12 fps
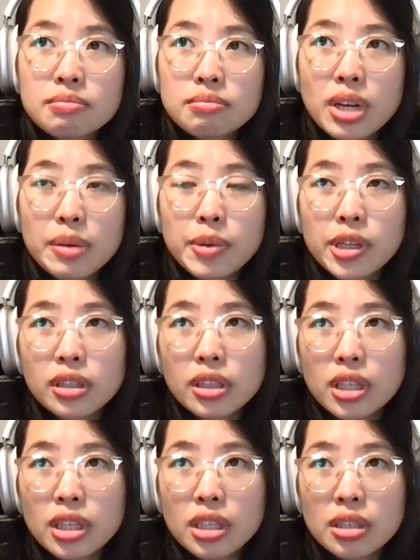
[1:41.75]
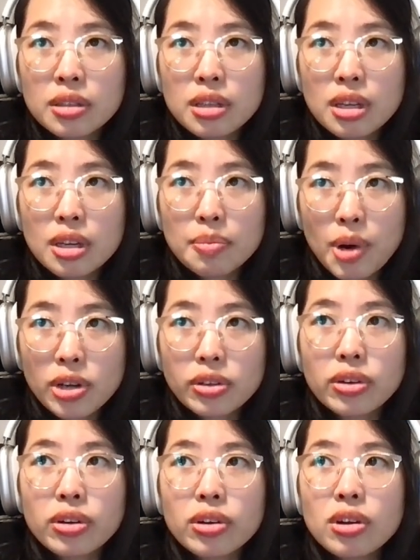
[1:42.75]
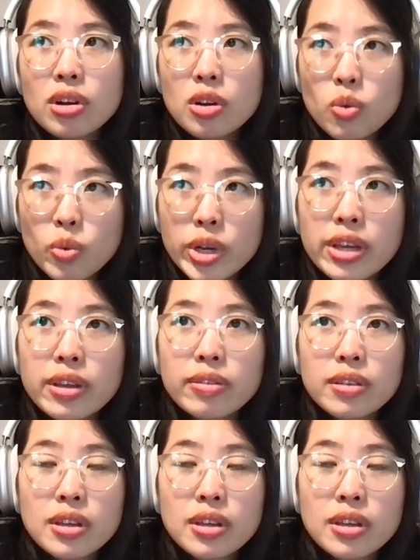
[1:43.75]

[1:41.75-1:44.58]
primarily partner with